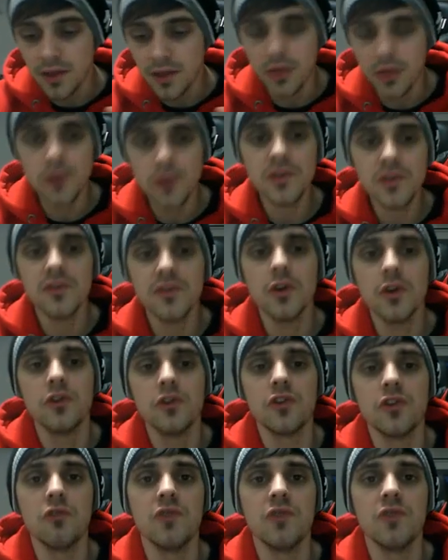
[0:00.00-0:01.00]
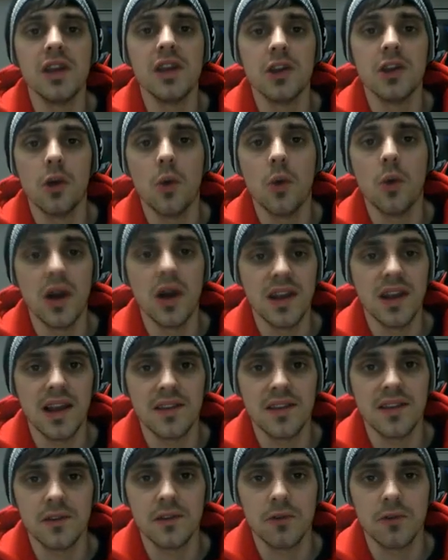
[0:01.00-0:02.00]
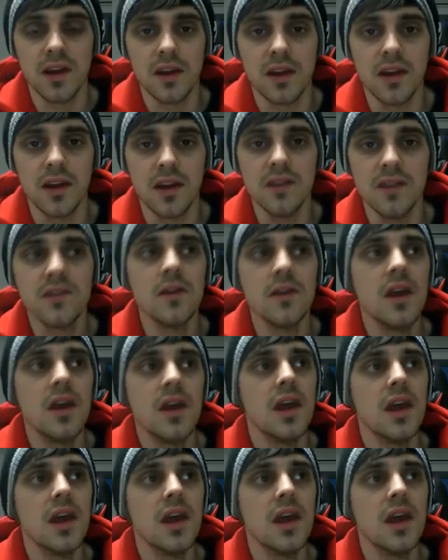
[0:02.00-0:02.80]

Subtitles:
those of you who don't really know what an Alexa rank is,